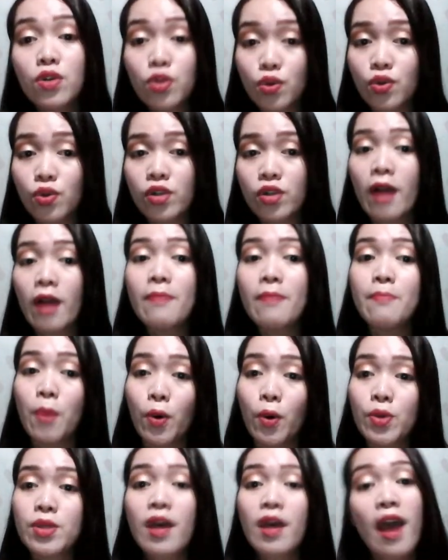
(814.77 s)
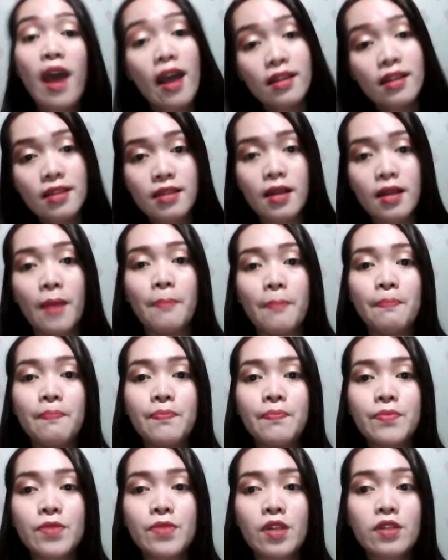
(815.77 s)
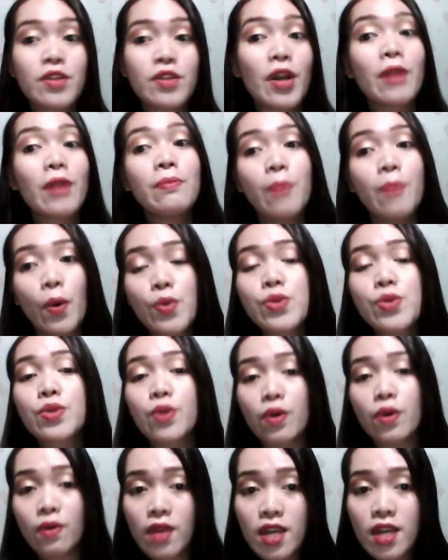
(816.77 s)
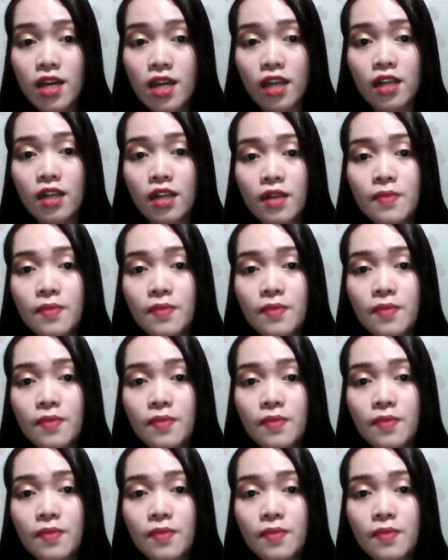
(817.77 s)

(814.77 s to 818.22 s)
Joon are both handsome. They are both Korean.